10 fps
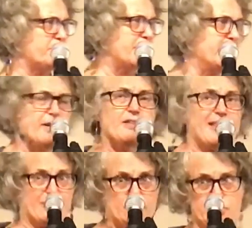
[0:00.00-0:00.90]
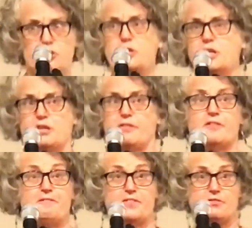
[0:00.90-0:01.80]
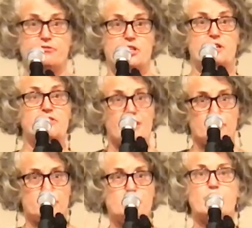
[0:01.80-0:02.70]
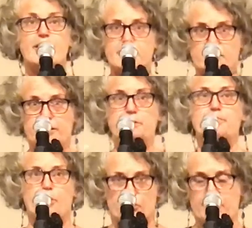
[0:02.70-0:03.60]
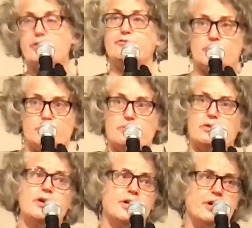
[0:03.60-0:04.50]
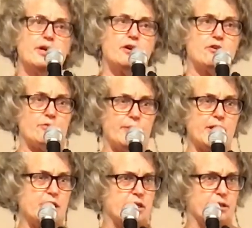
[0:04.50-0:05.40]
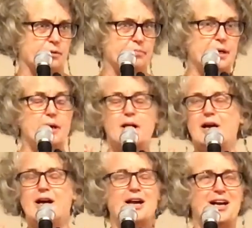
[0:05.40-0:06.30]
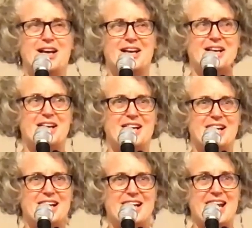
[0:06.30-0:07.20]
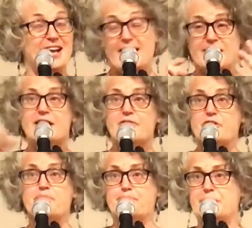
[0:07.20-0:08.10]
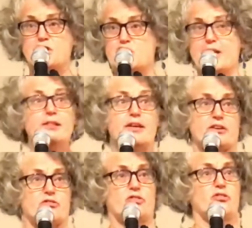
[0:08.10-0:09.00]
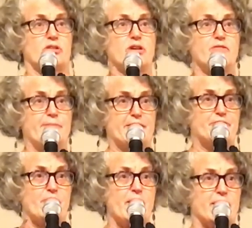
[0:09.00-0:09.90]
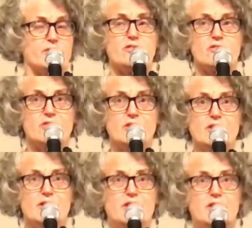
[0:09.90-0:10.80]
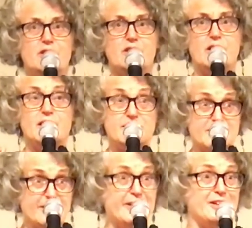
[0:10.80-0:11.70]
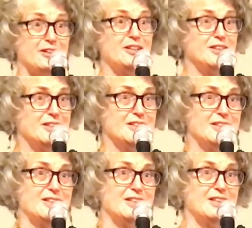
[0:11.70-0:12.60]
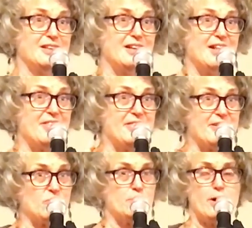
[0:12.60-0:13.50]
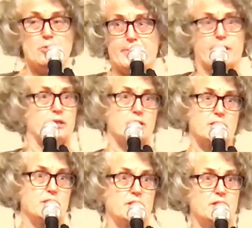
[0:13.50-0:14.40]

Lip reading: I mean, that's what you did in the 50s. That was regularly part of your curriculum. And I'd never been jealous of my friends until this moment.